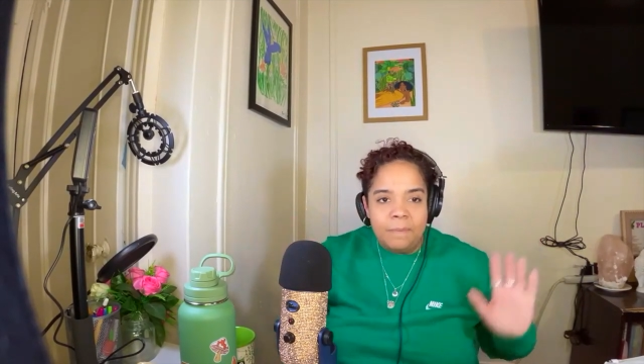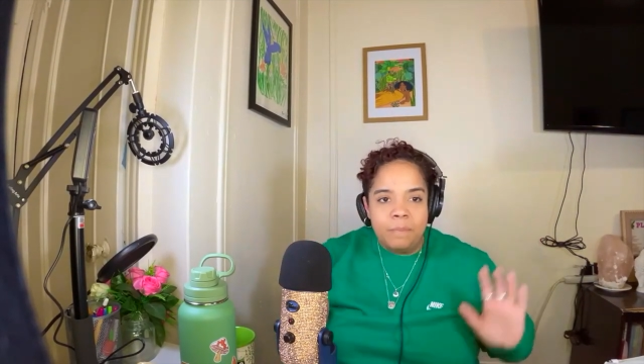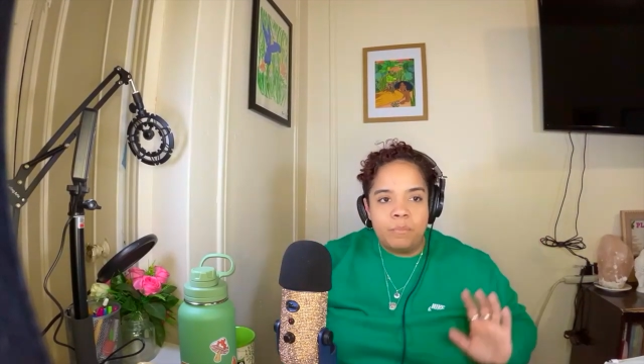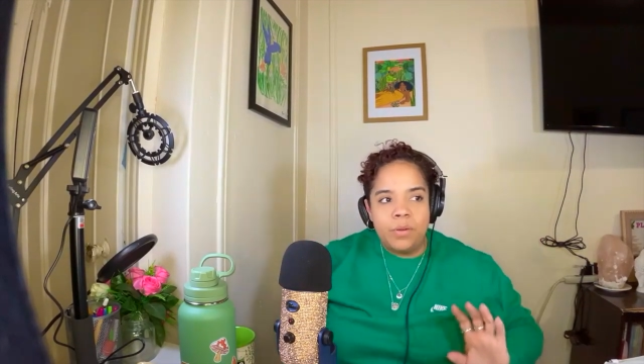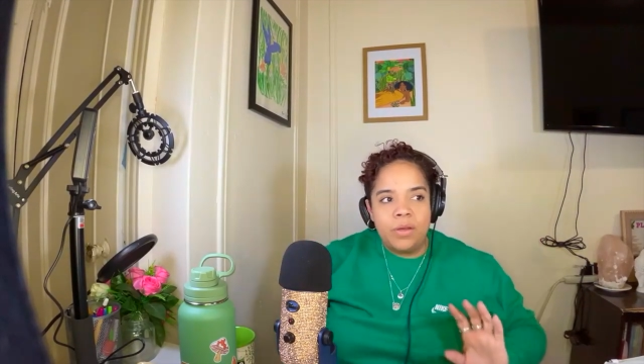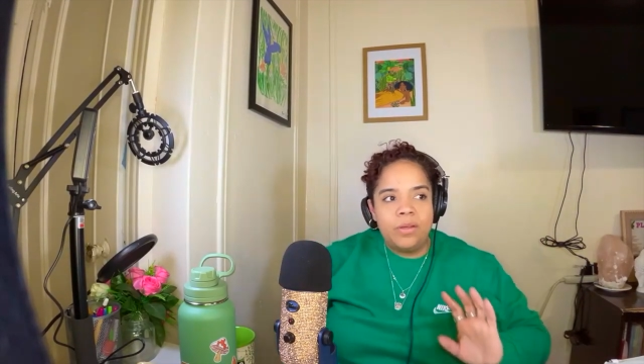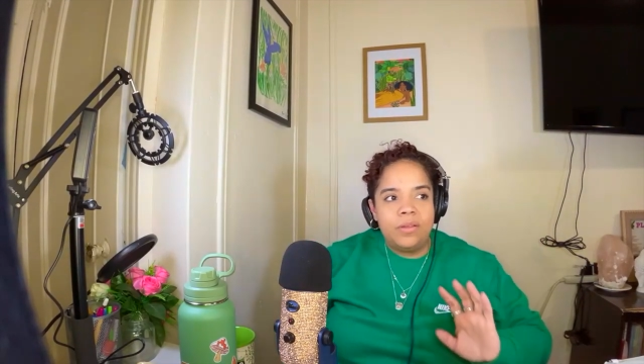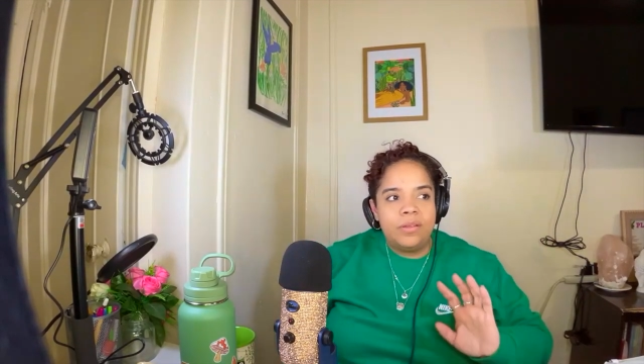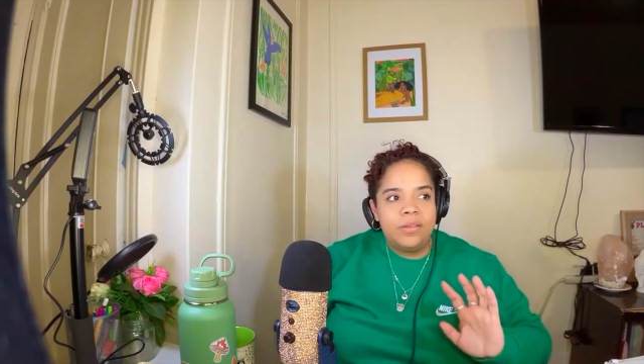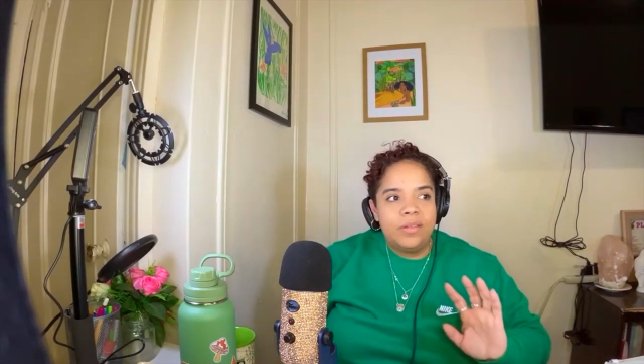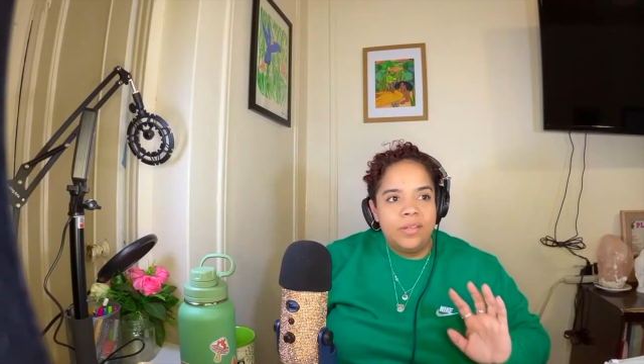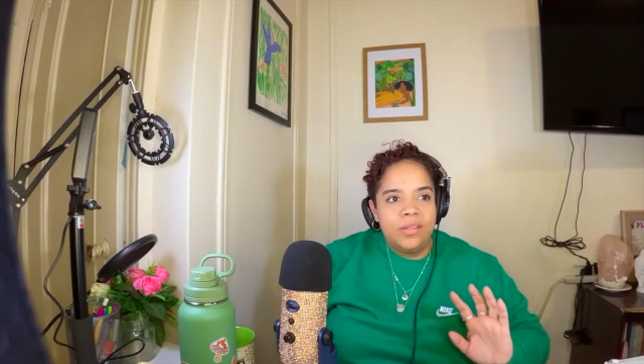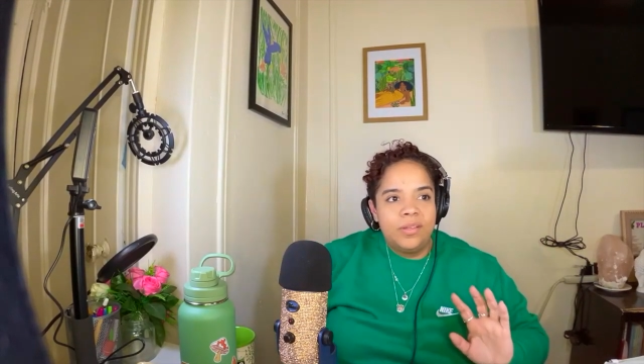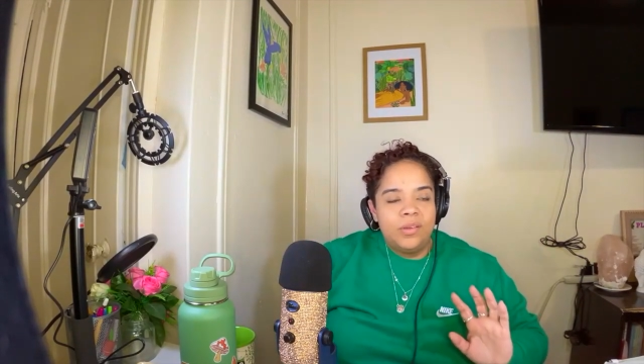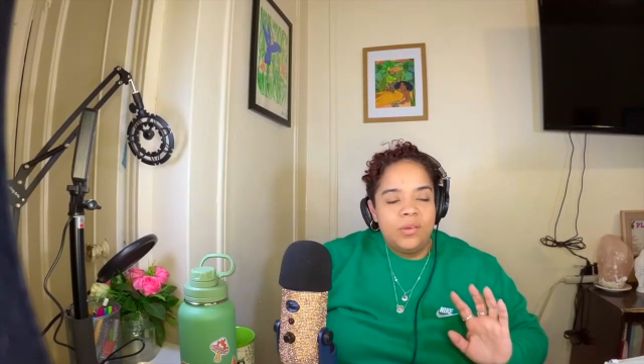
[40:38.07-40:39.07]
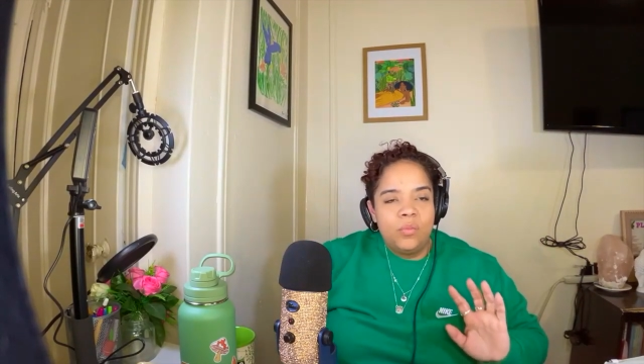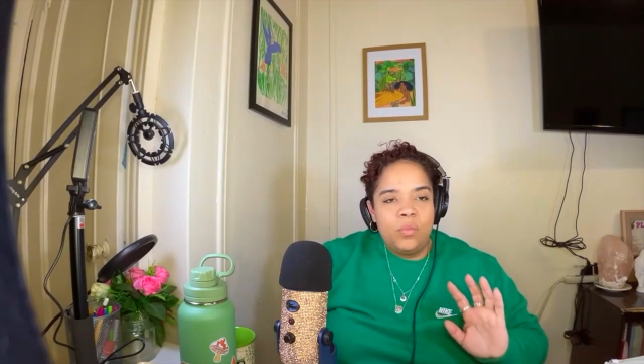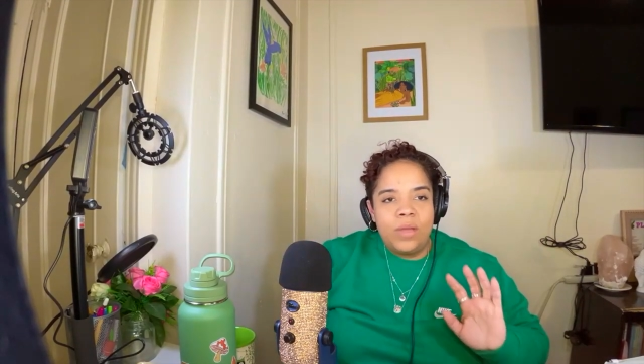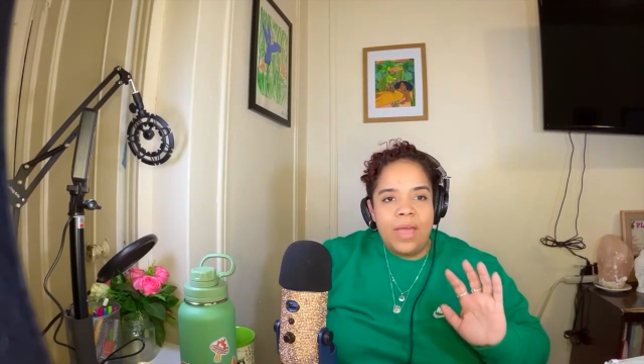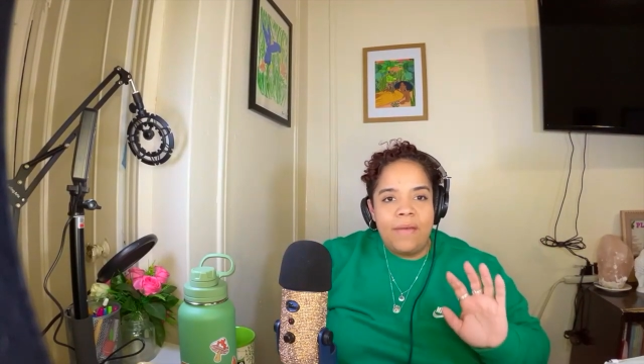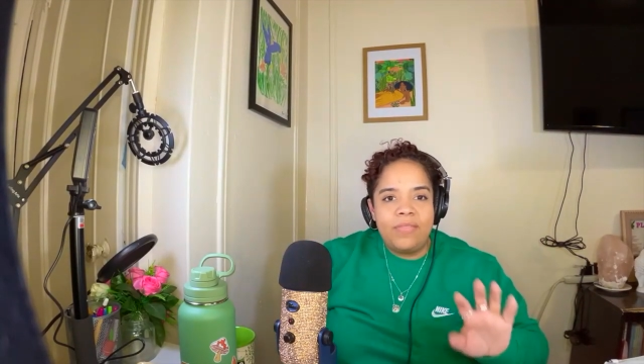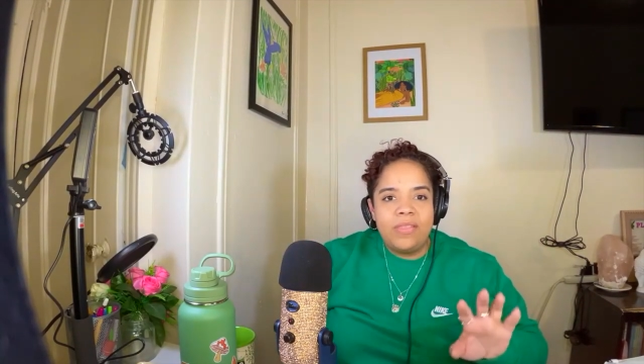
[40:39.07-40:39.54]
But
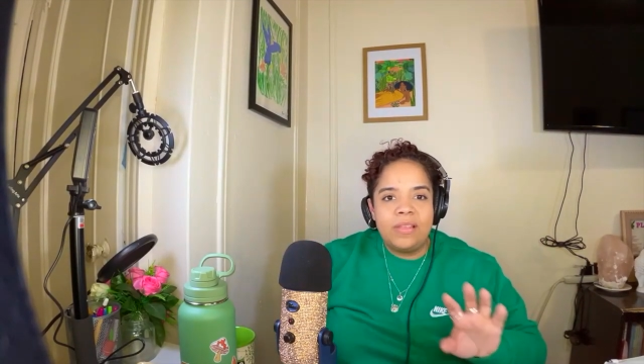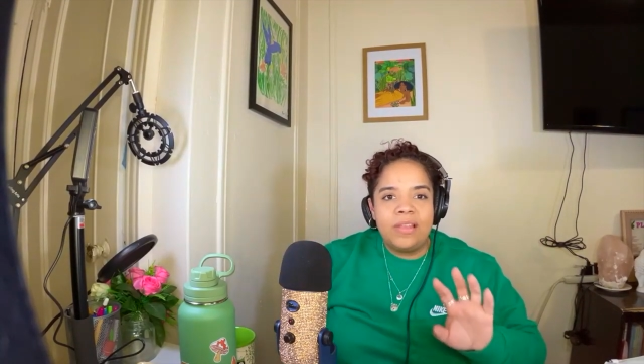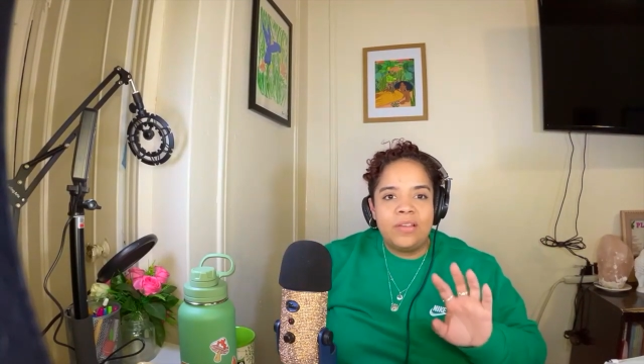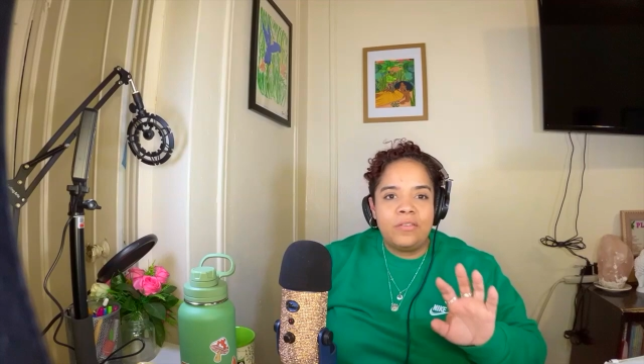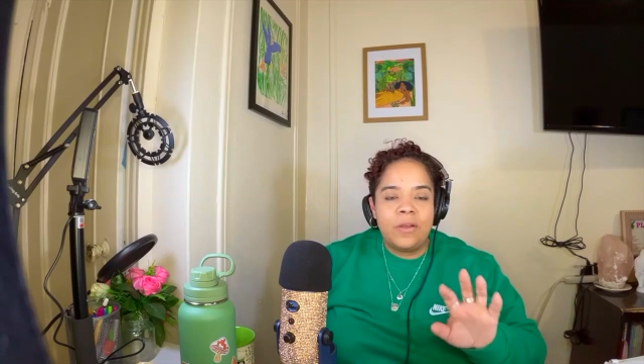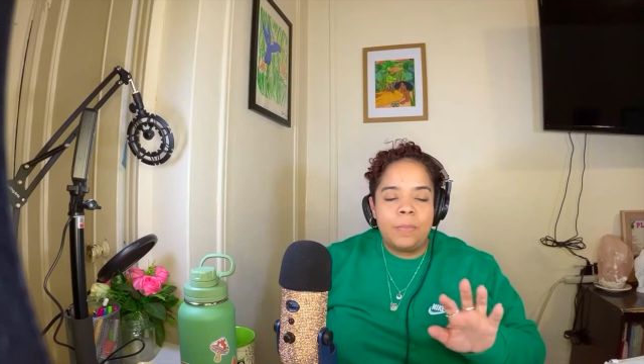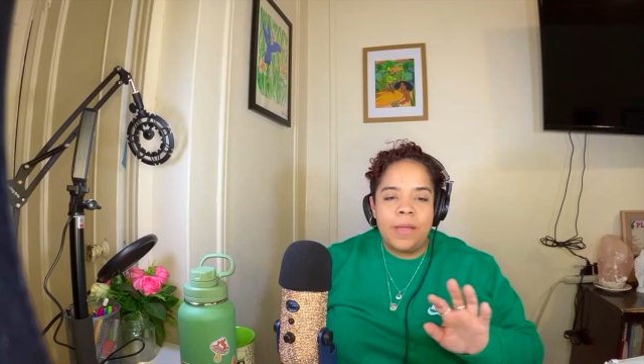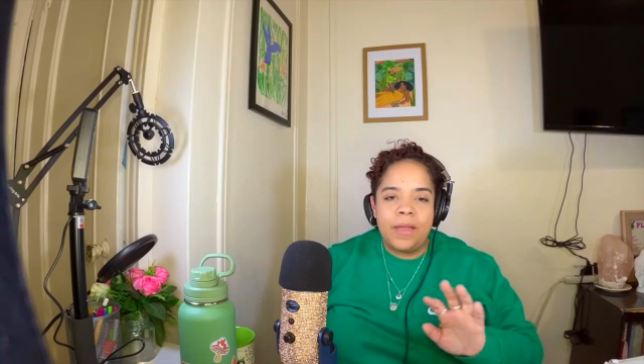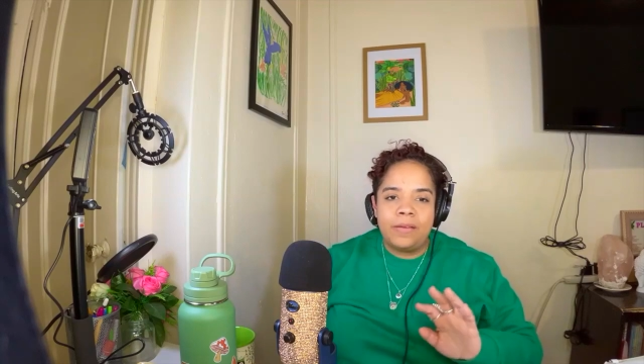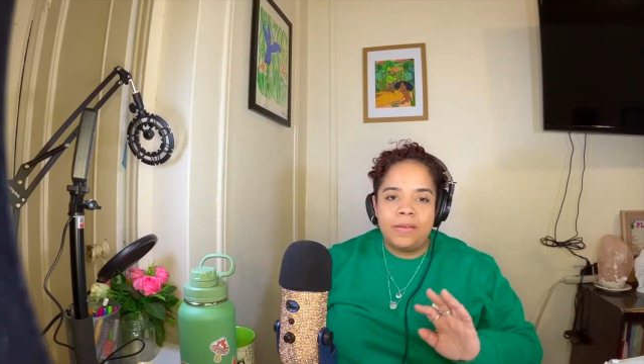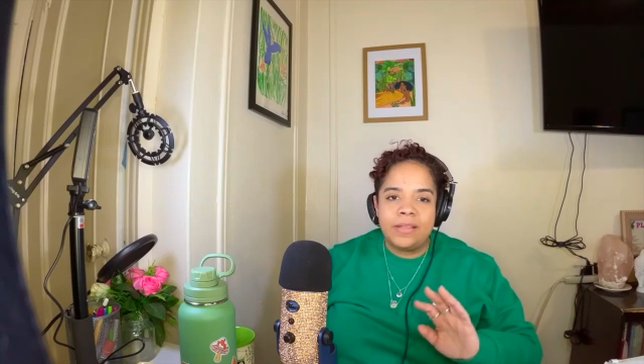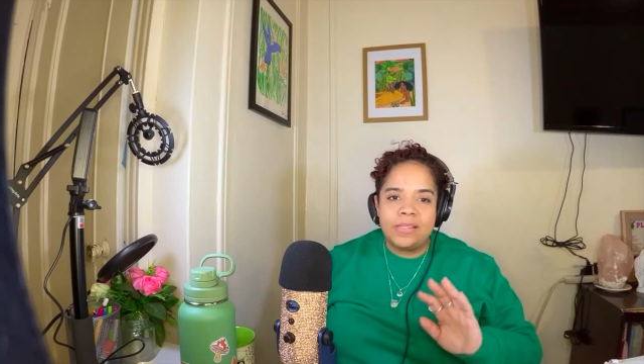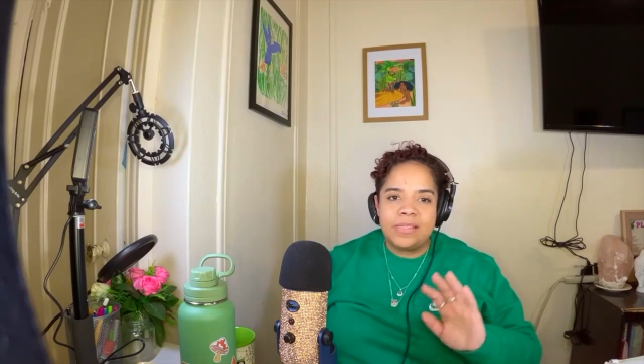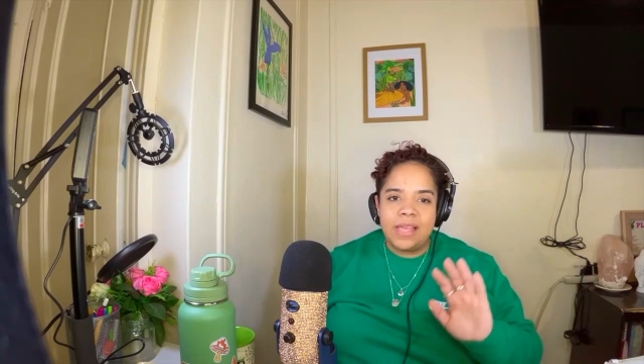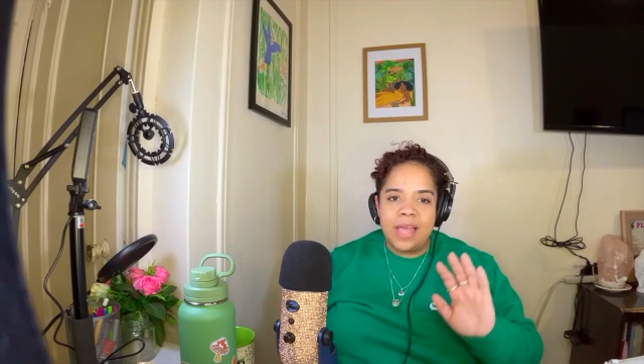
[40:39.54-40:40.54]
we have to love our parents